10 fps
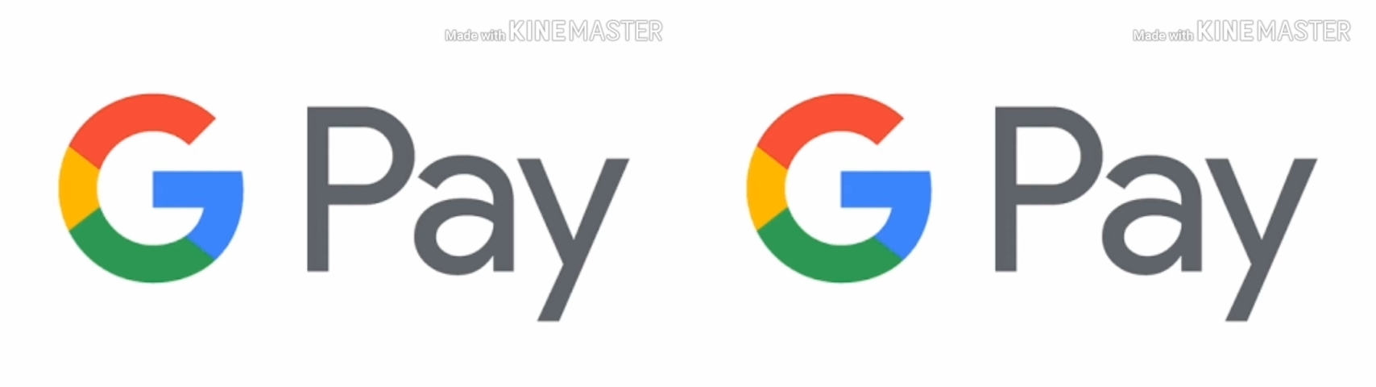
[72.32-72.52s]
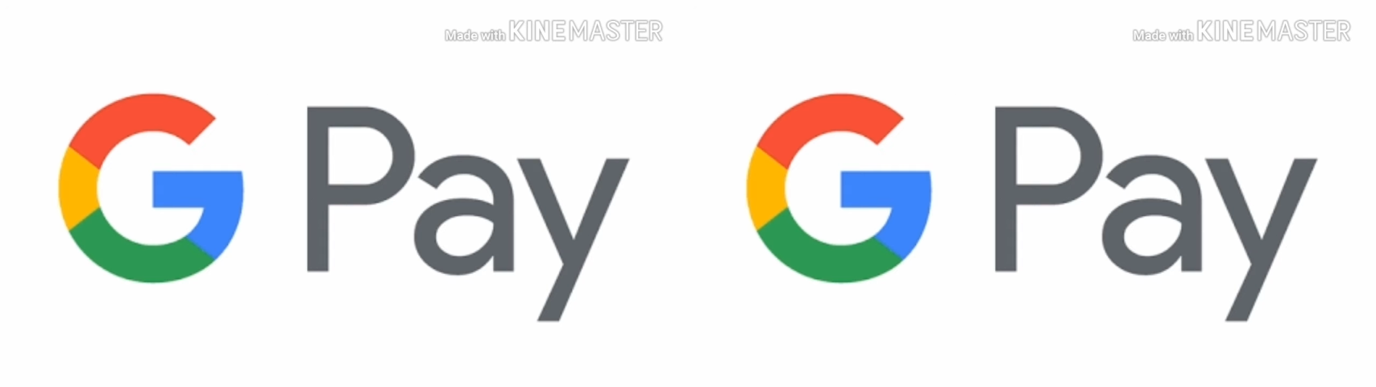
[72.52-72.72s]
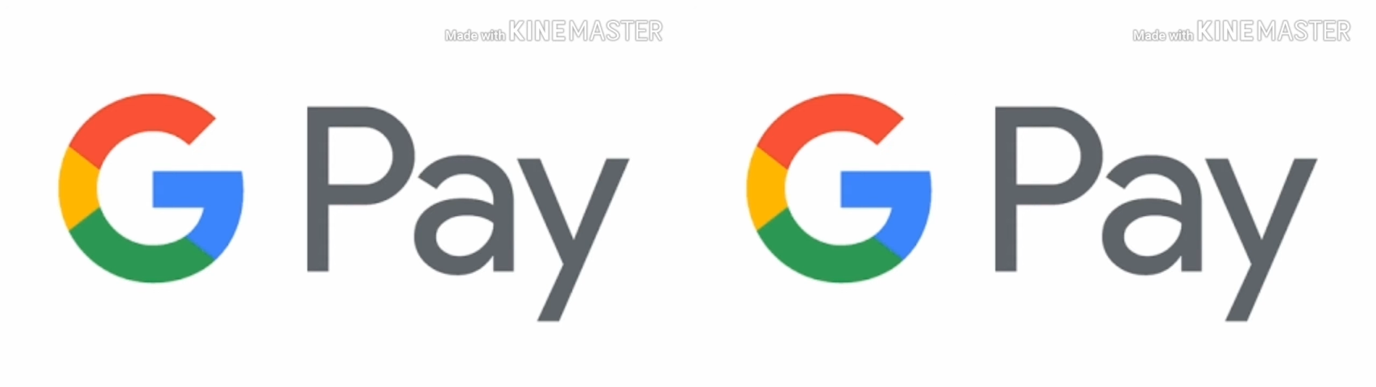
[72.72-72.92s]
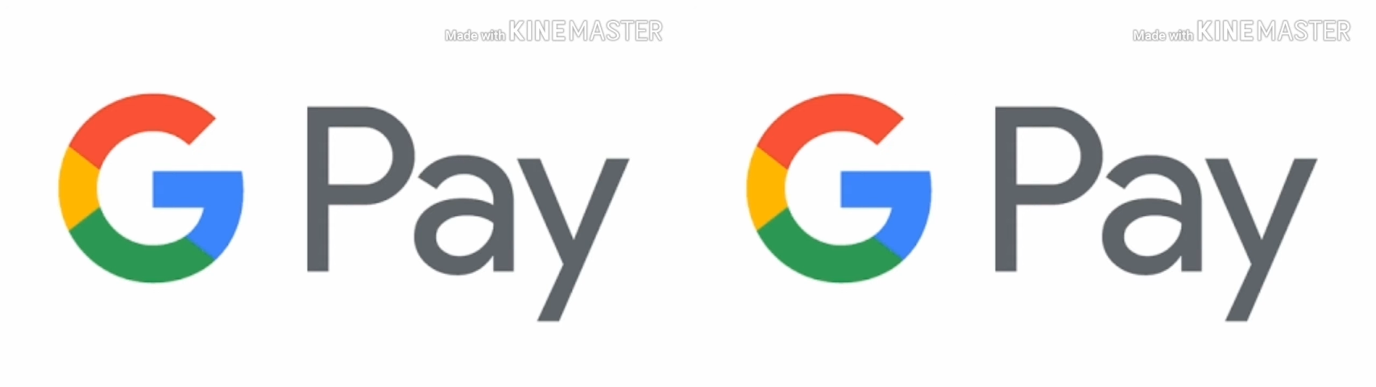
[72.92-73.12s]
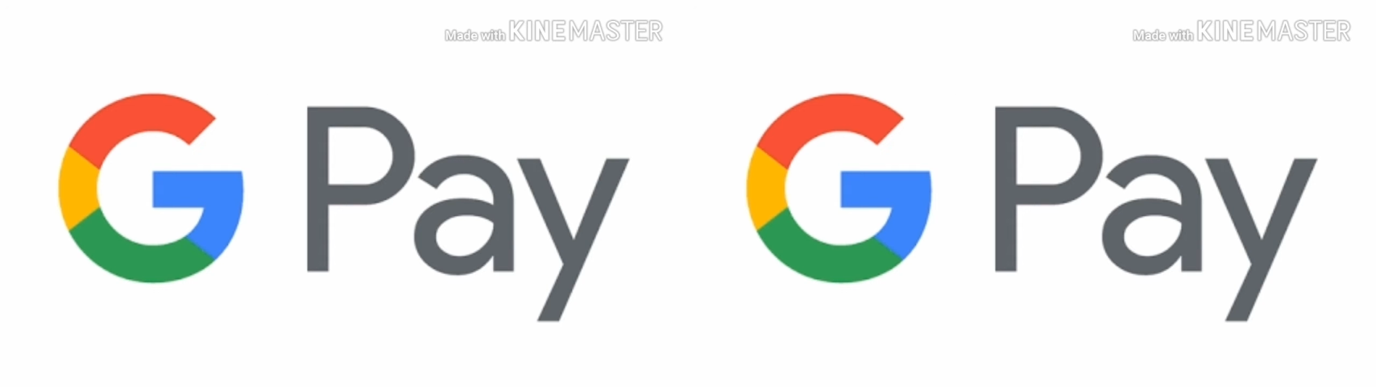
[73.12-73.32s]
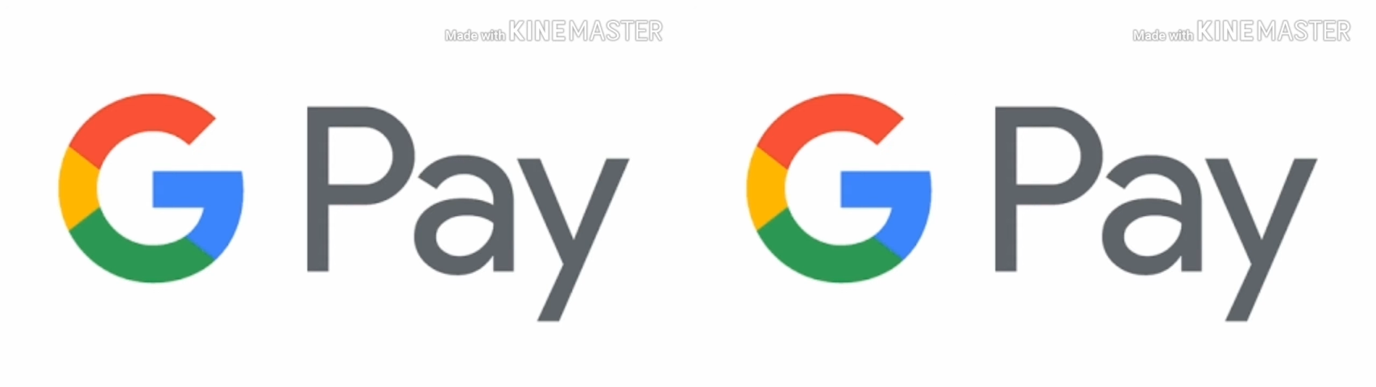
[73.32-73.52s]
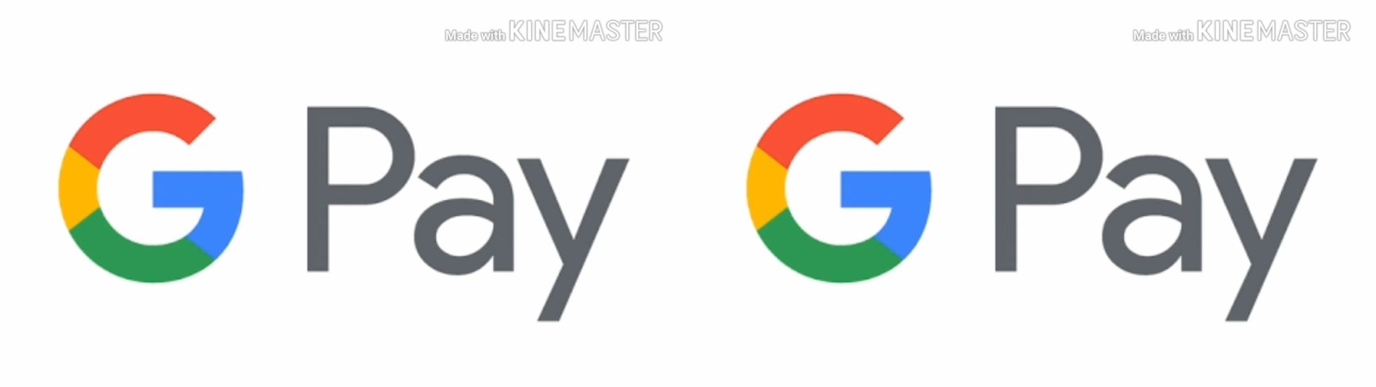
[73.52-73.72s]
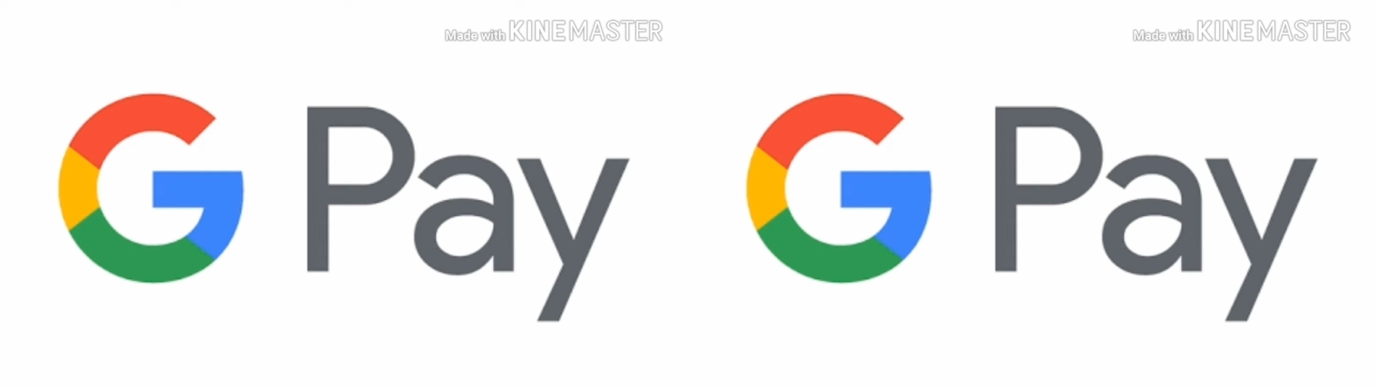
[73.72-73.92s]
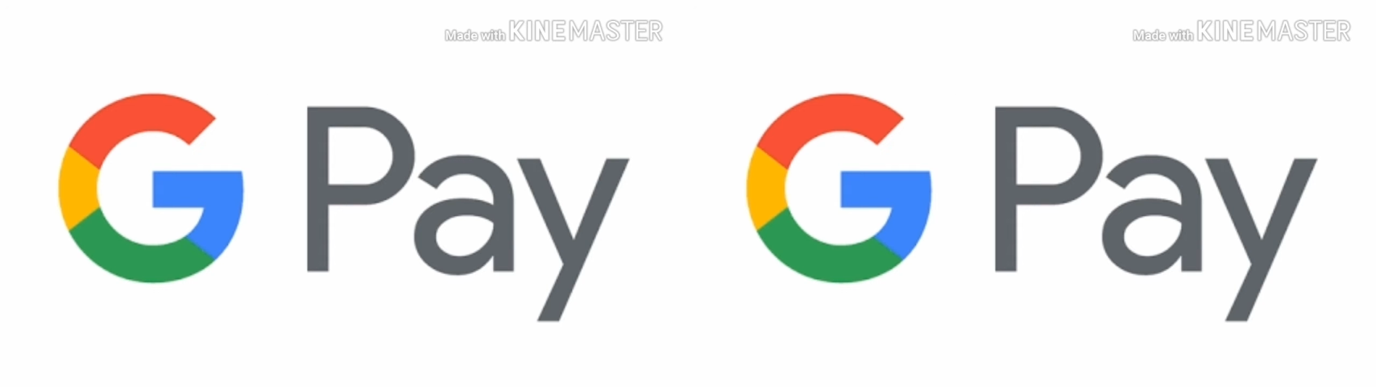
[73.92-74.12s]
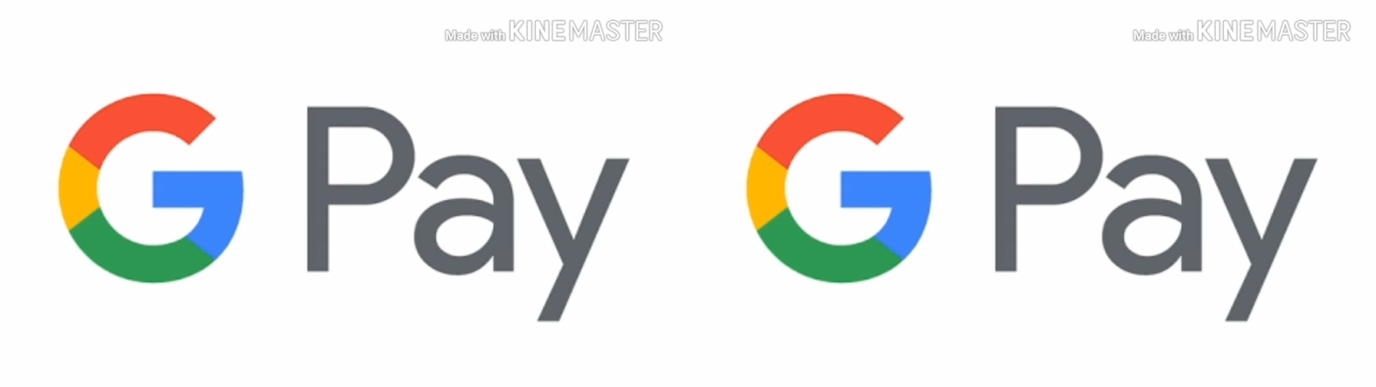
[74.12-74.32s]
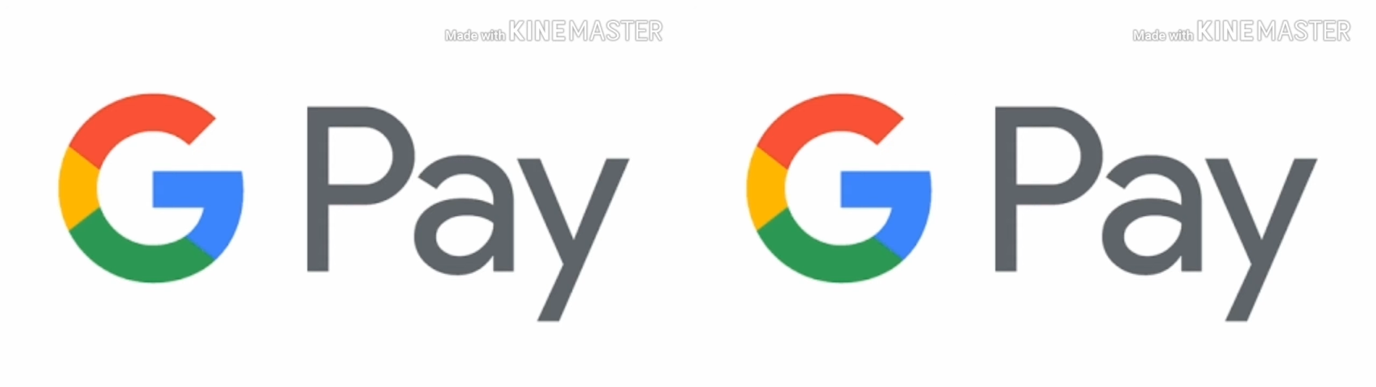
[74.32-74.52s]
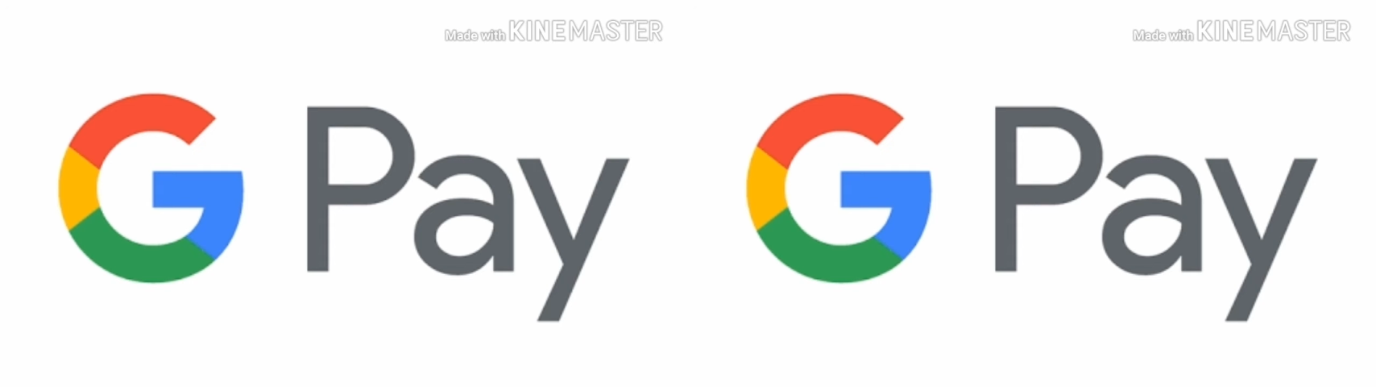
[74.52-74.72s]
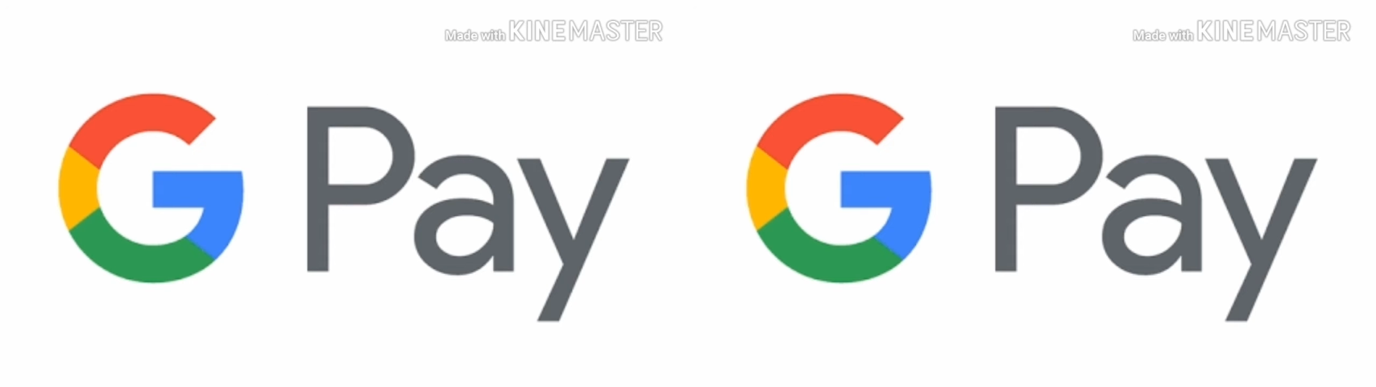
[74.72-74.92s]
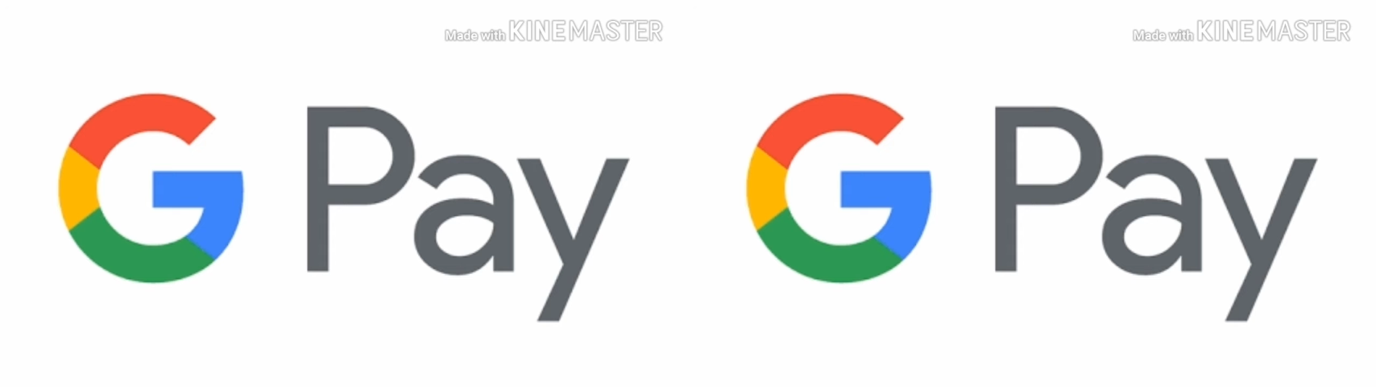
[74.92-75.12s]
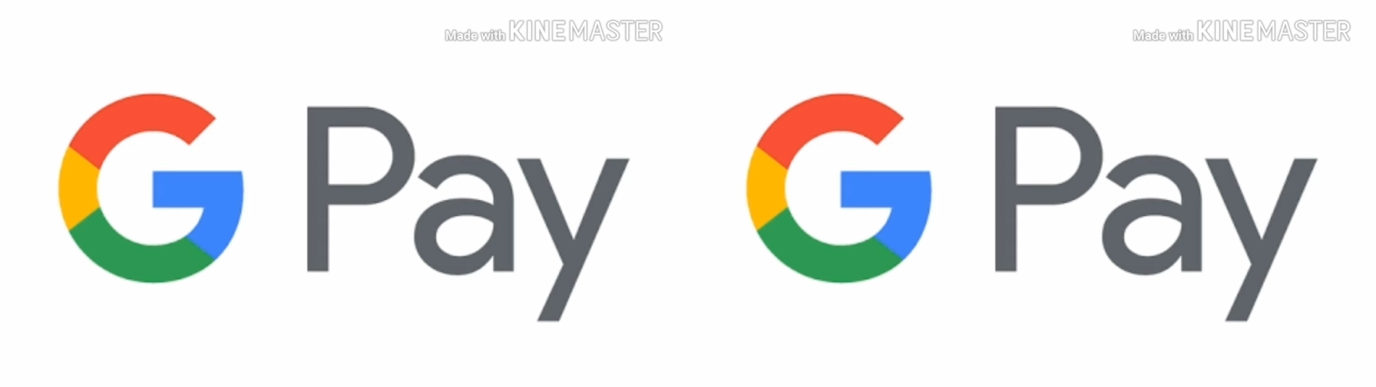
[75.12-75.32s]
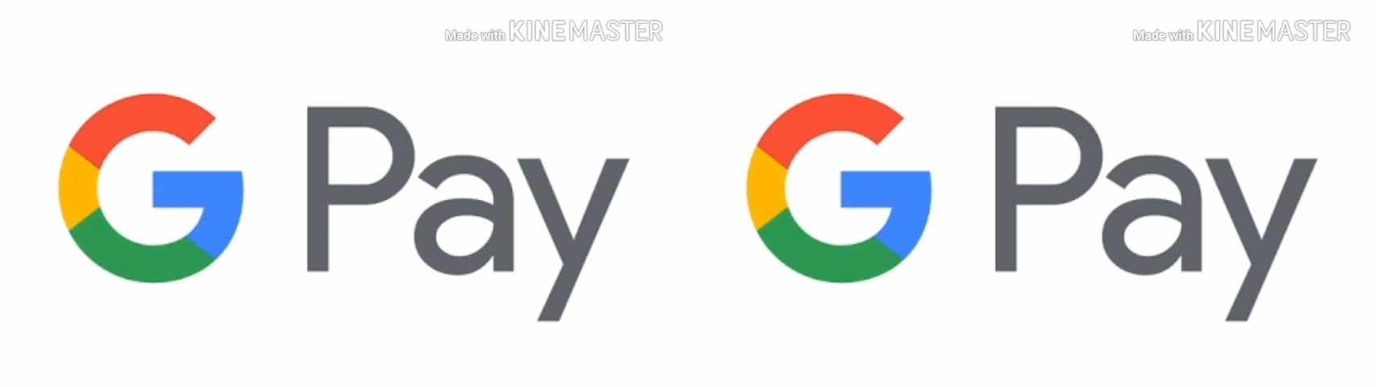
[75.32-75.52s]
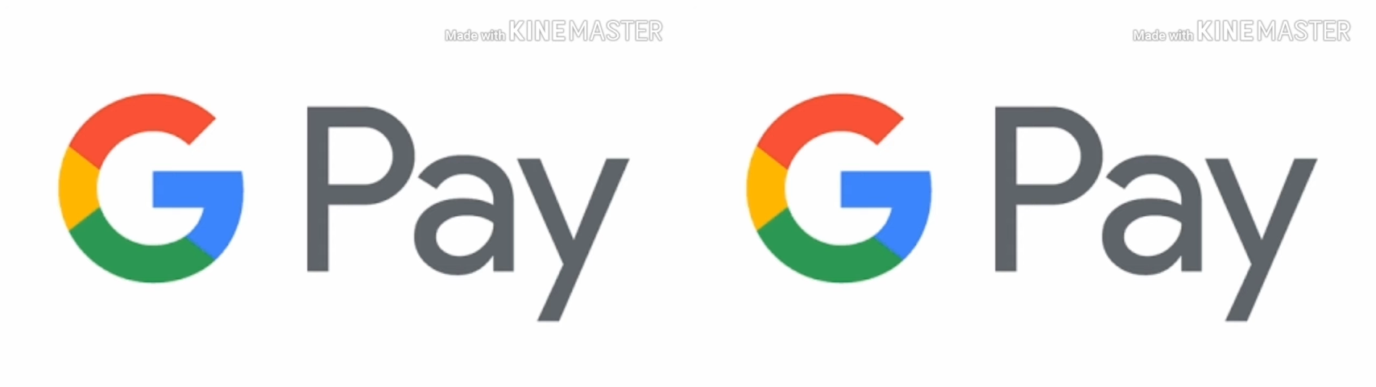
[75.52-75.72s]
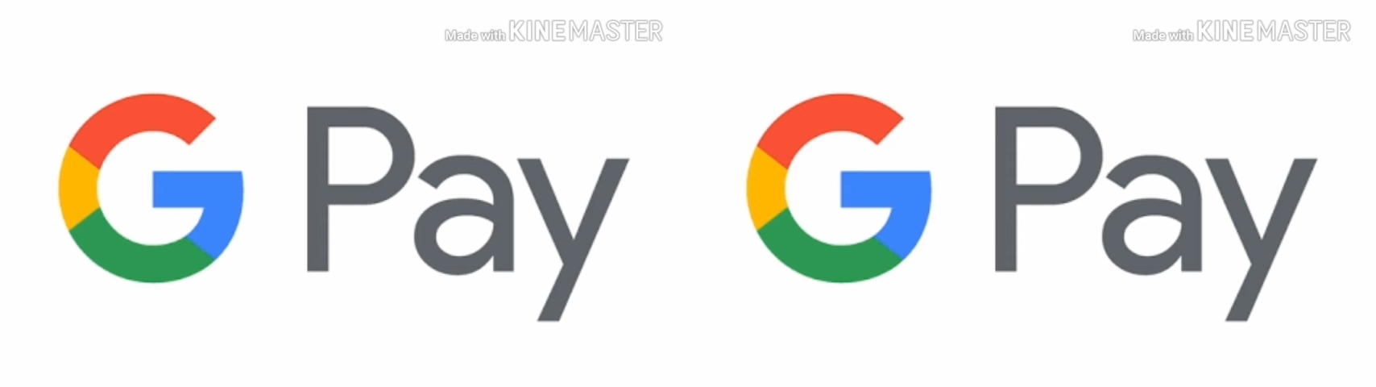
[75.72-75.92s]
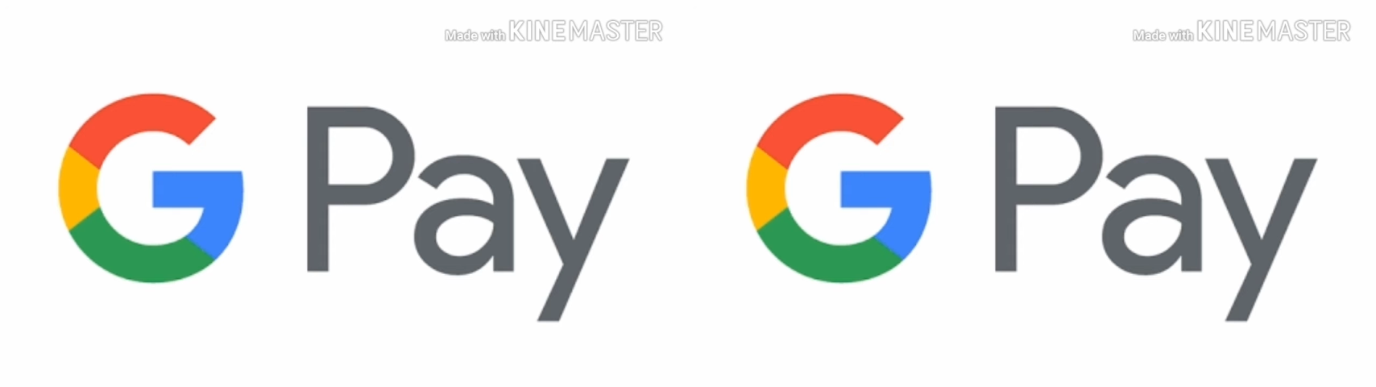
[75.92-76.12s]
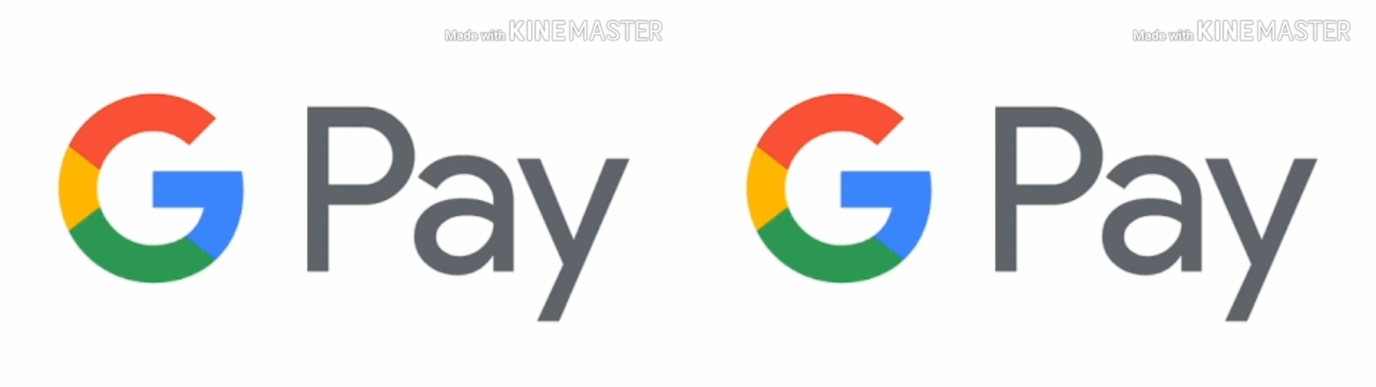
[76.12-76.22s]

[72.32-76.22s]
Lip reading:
(no speaker visible)